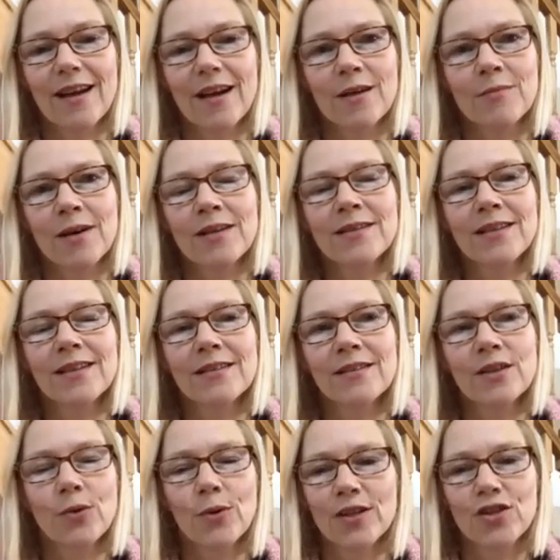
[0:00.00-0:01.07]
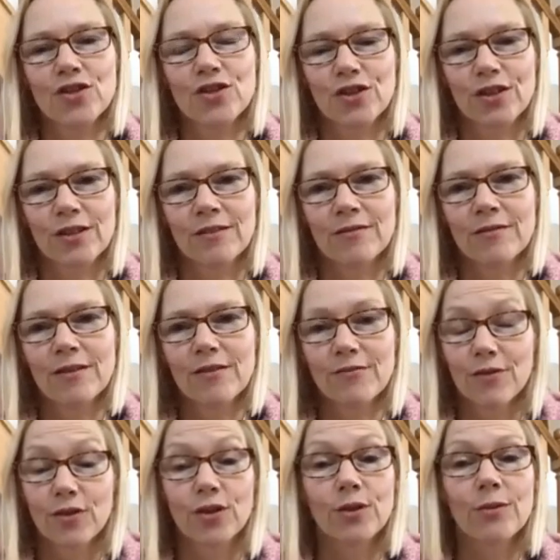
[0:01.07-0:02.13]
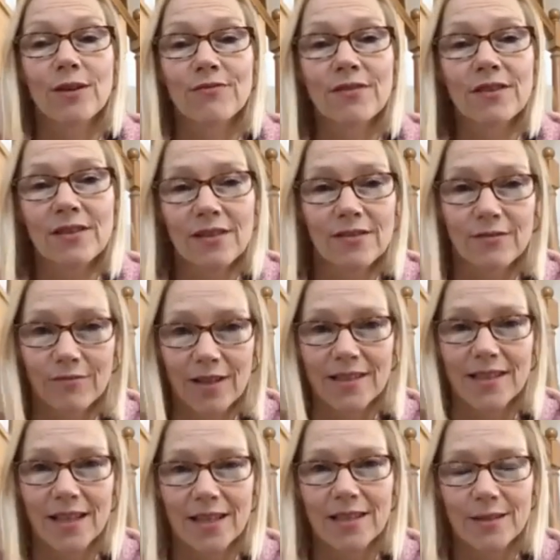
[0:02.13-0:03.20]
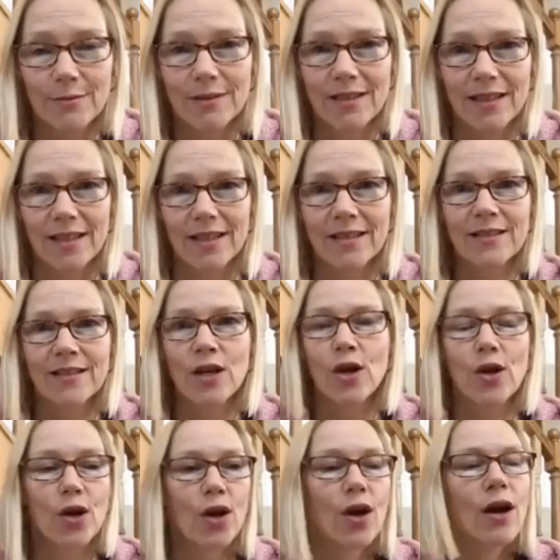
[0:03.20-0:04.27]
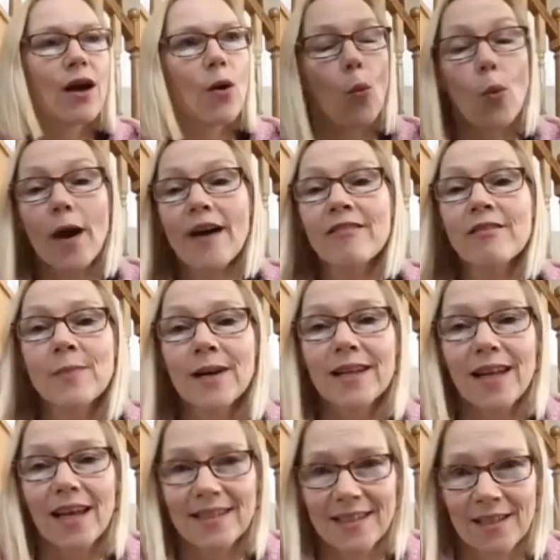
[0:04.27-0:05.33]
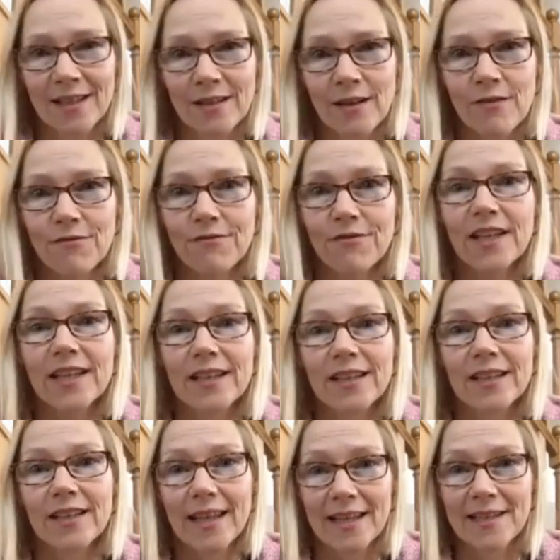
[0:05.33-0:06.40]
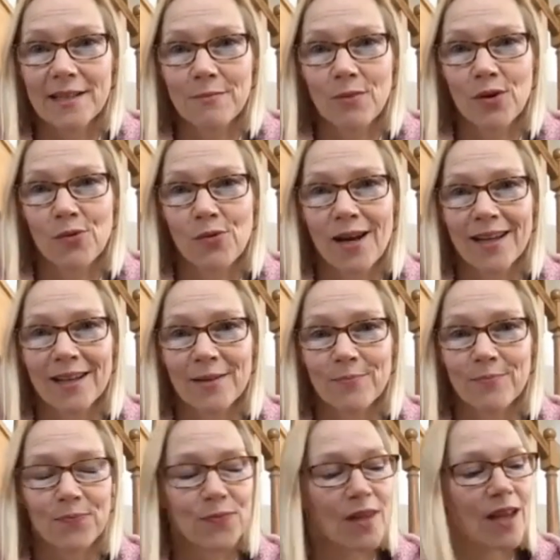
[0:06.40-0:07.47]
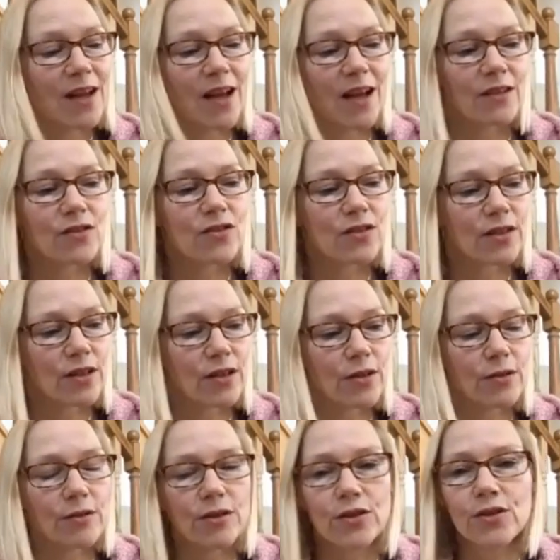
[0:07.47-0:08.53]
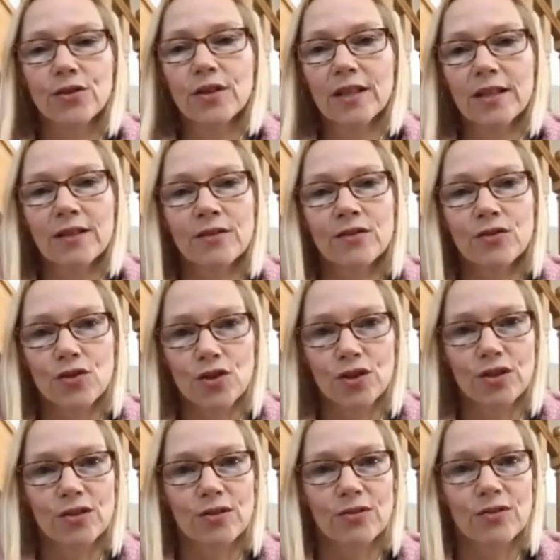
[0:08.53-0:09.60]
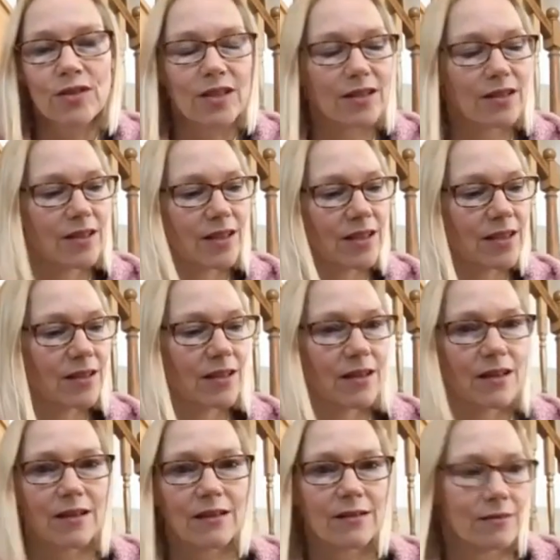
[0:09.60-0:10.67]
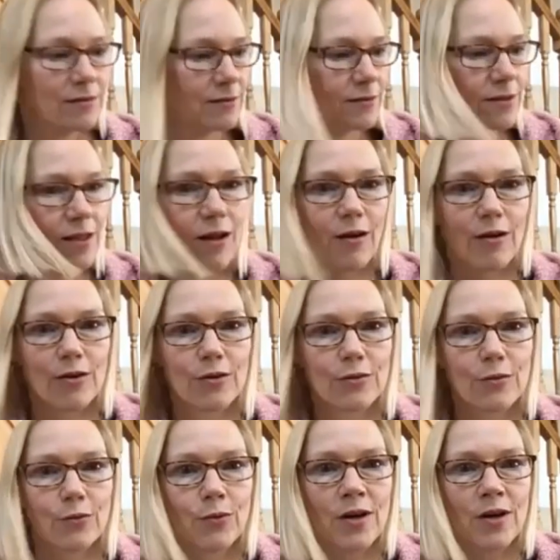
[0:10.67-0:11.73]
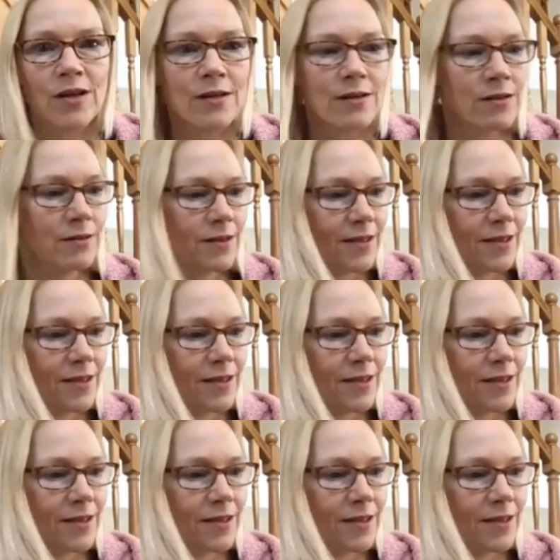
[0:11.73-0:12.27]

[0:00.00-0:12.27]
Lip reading: I'm asking the question for whoever resonates with this: where am I letting fear get in my way? And so you can choose either card one,